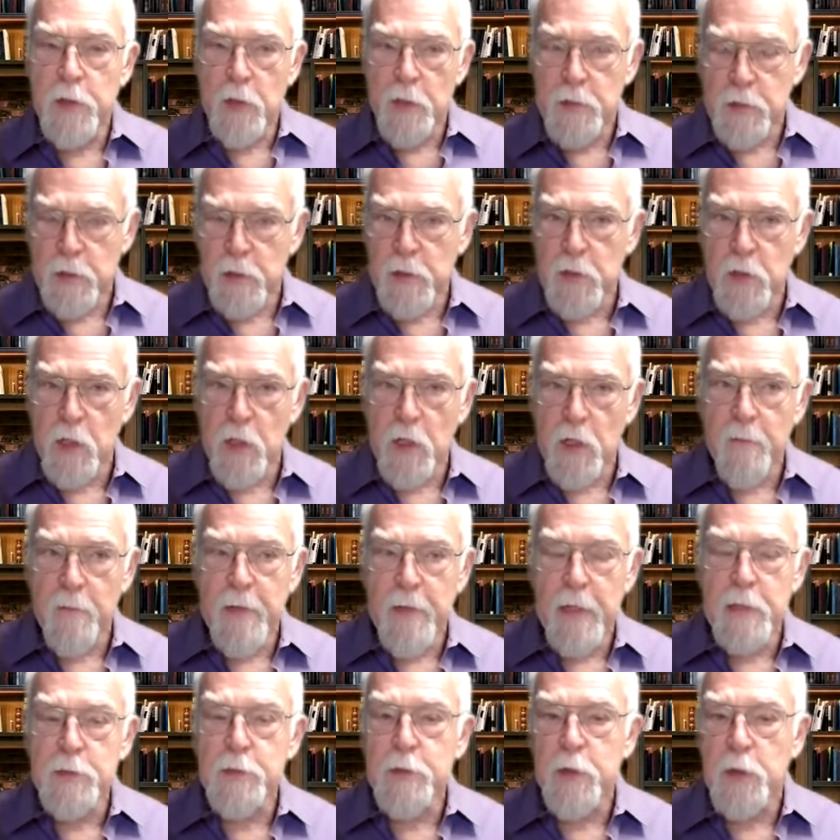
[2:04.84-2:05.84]
start to talk
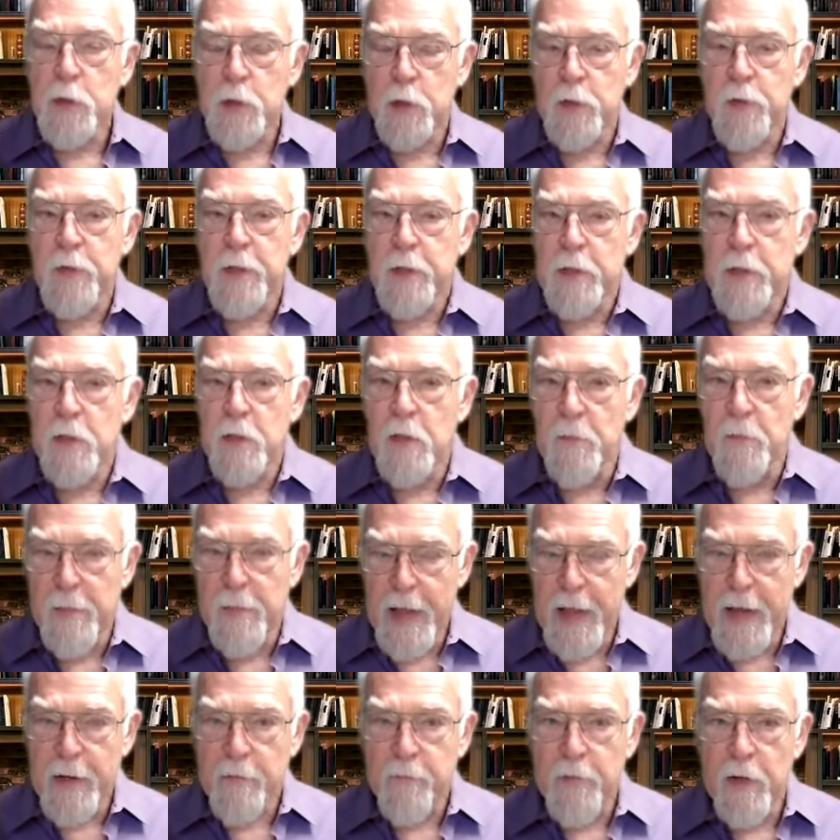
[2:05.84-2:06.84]
about securing into the
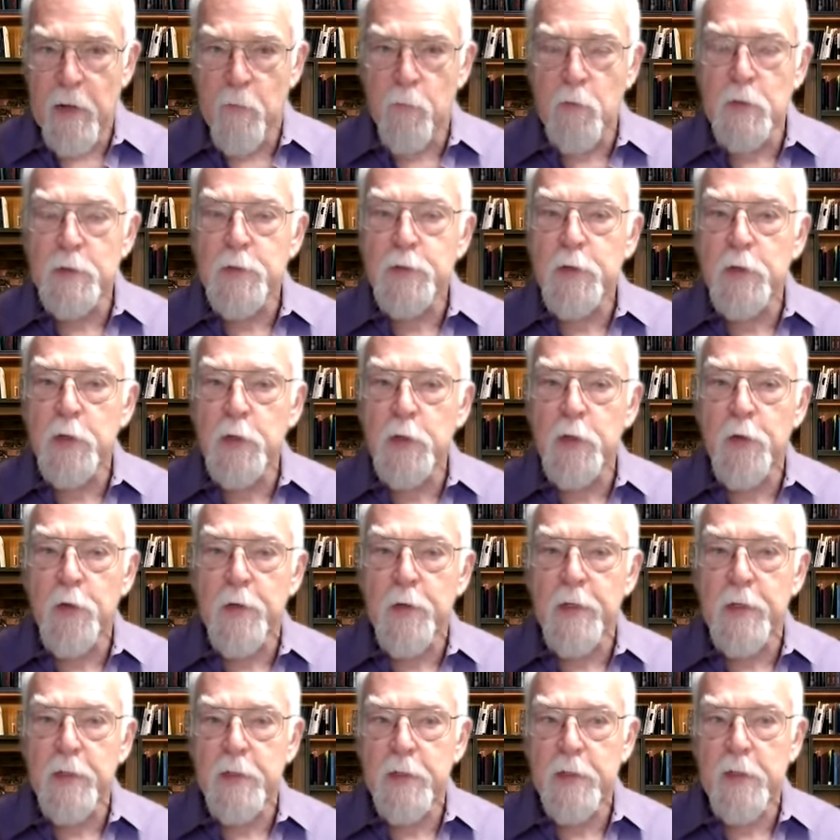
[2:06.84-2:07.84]
background. We're
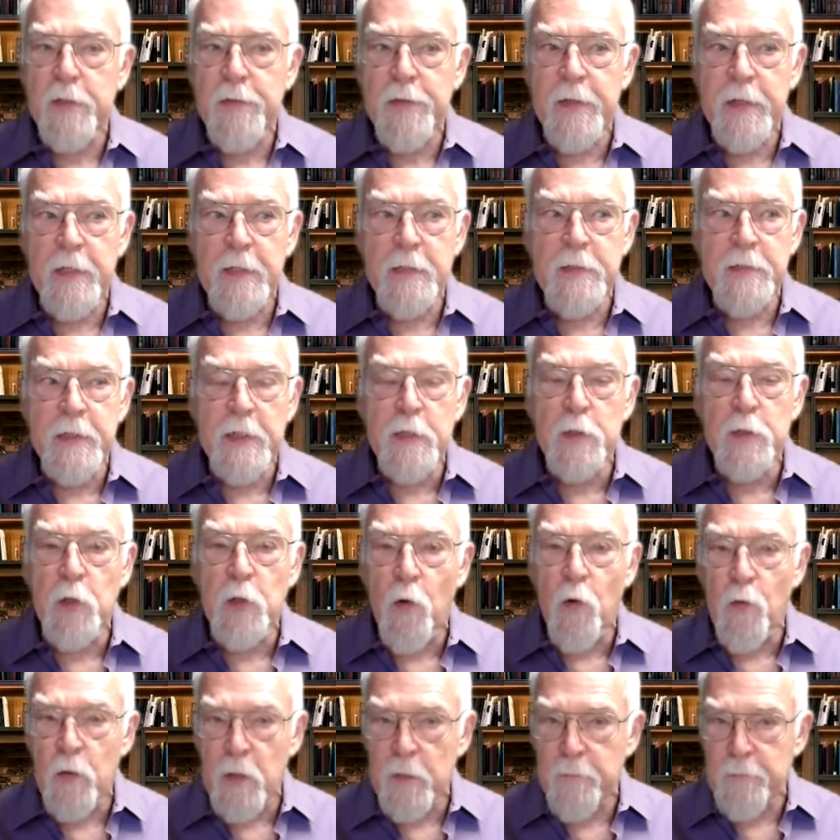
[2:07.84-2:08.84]
securing into things that
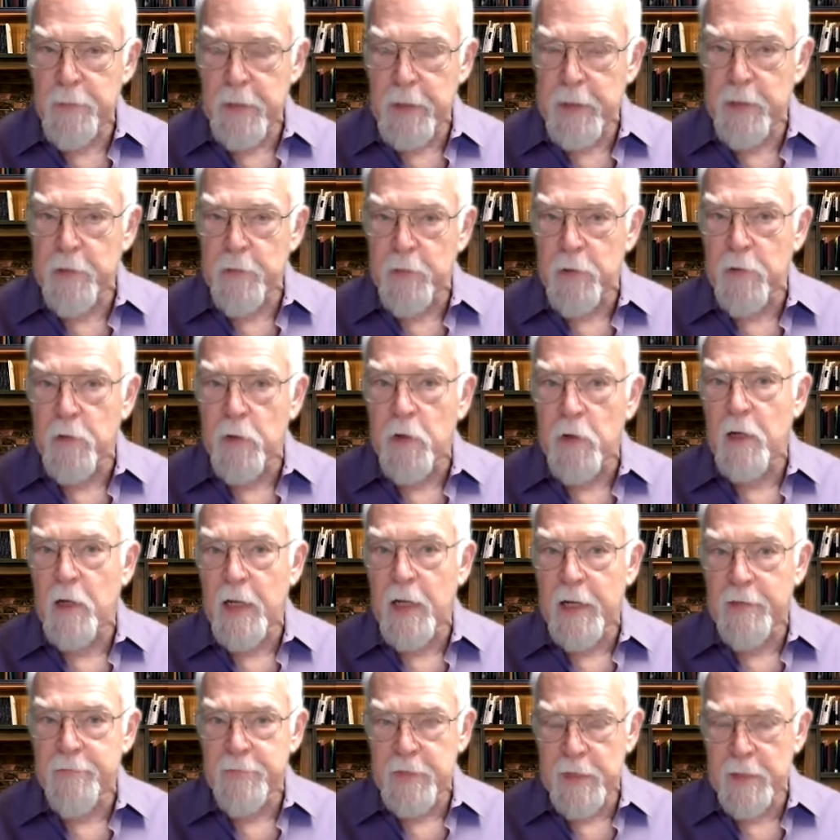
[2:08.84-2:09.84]
don't appear in our
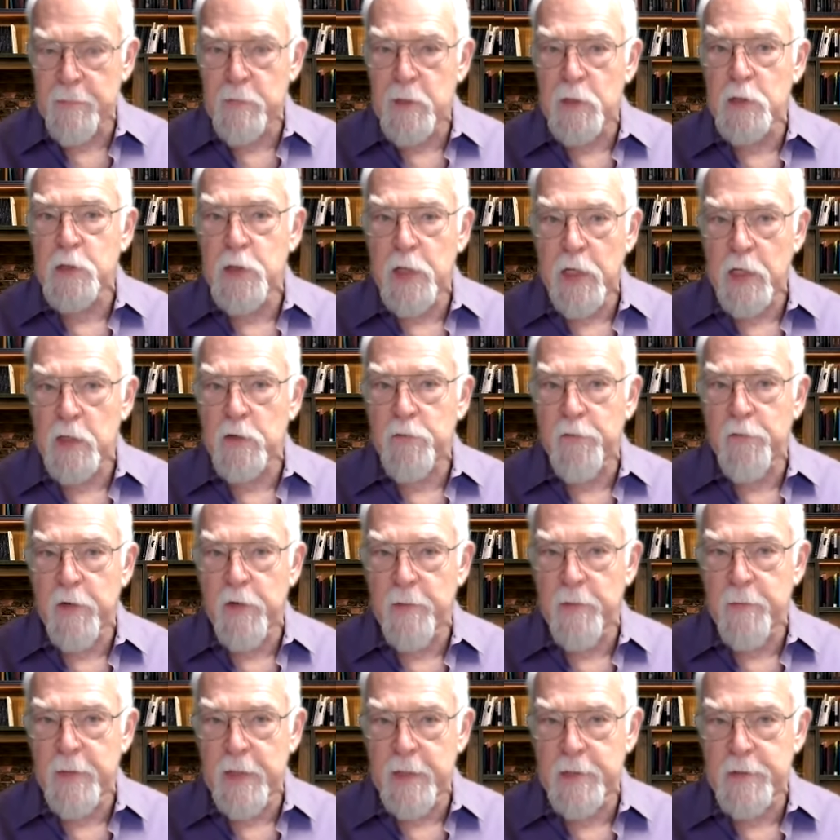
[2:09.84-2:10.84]
lifetime to change
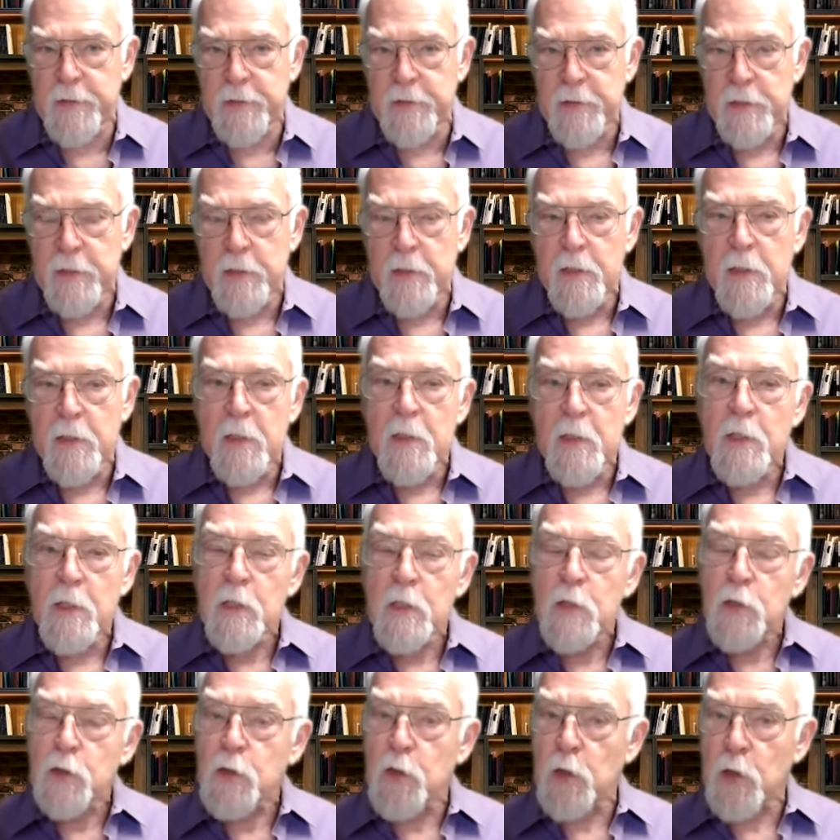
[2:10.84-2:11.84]
very much.
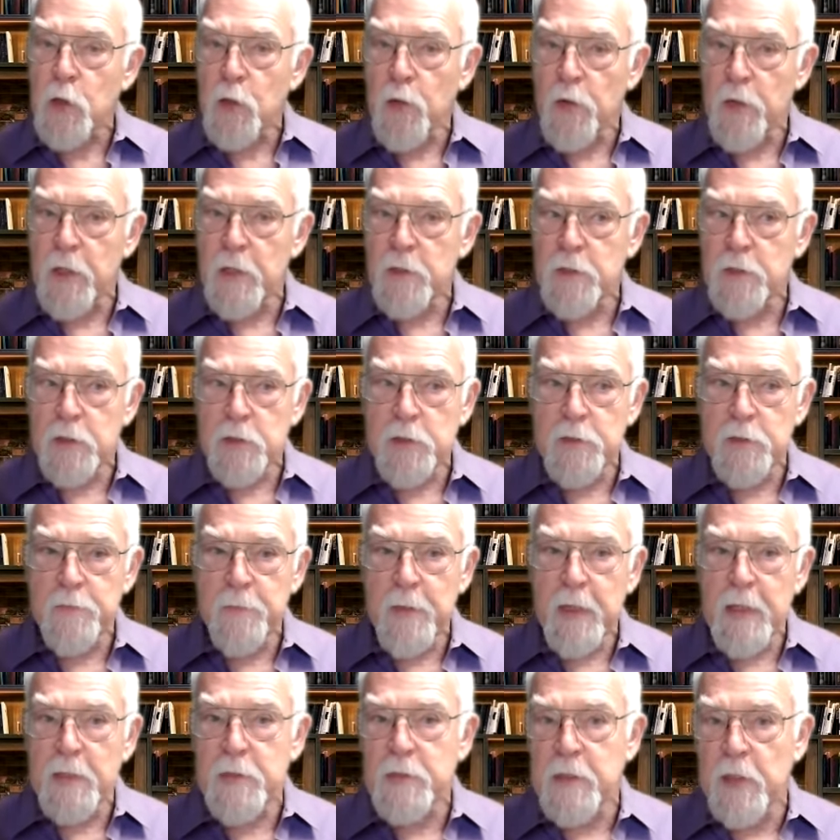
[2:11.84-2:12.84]
Securing
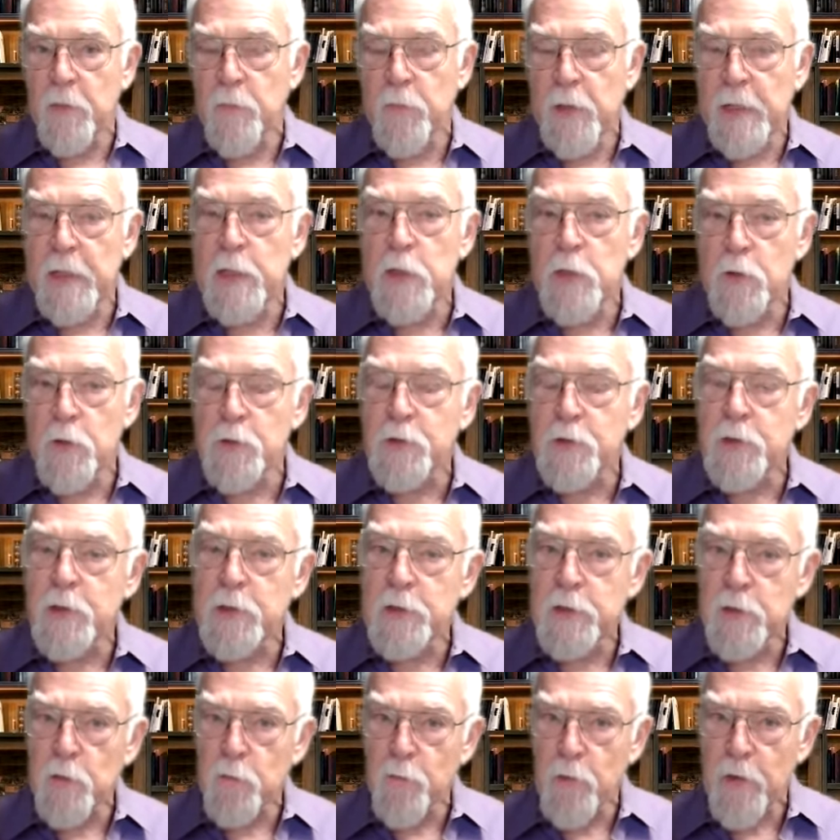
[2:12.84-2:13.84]
just means that we use
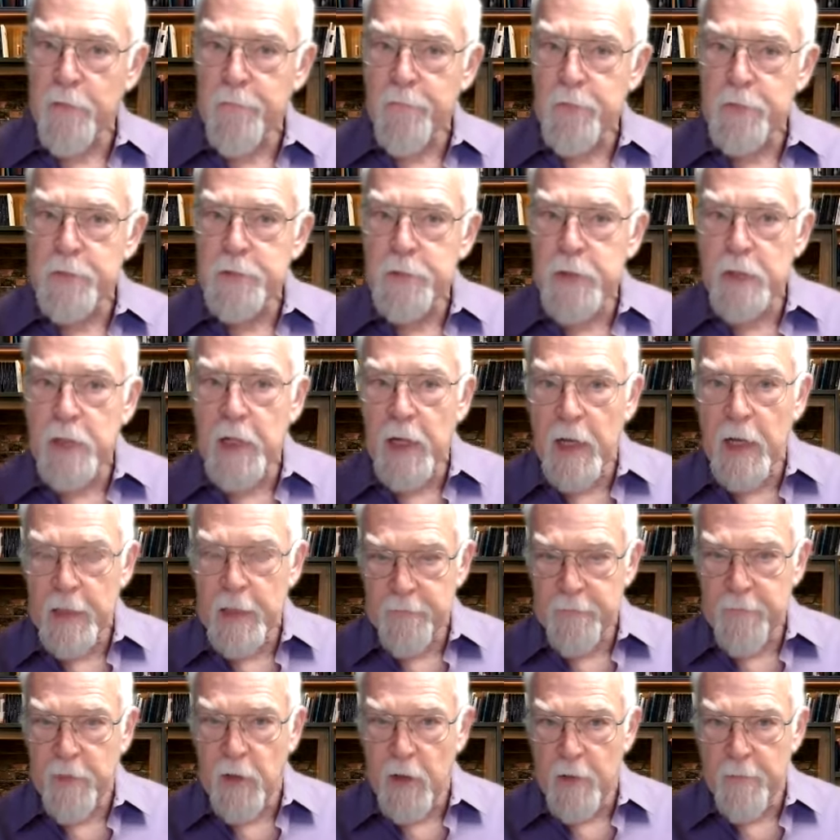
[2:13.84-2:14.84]
it as a reference to
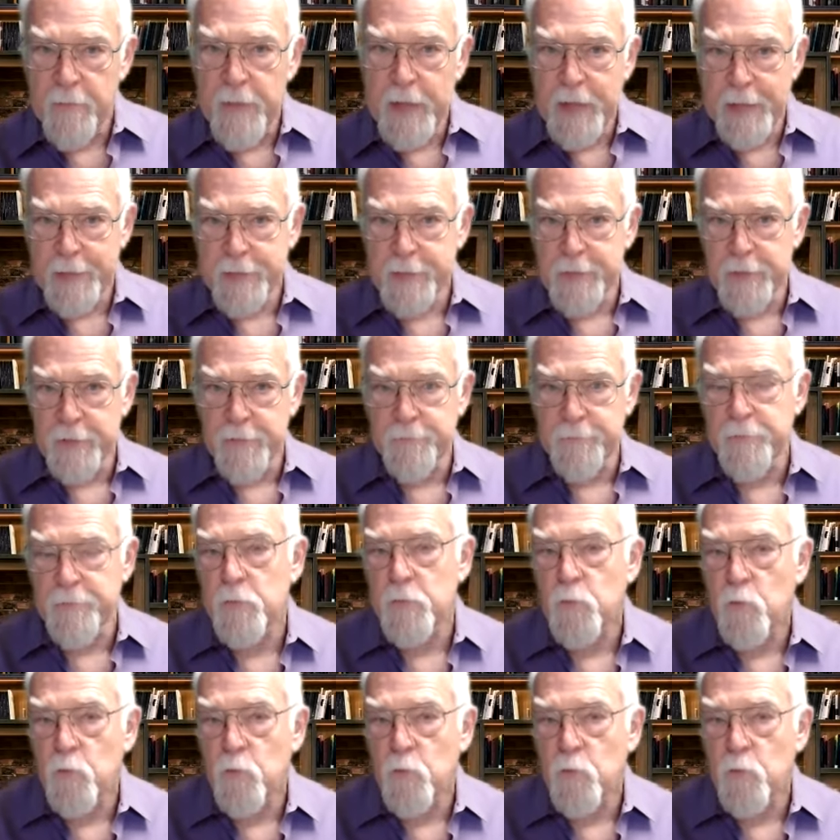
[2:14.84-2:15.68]
kind of come back to,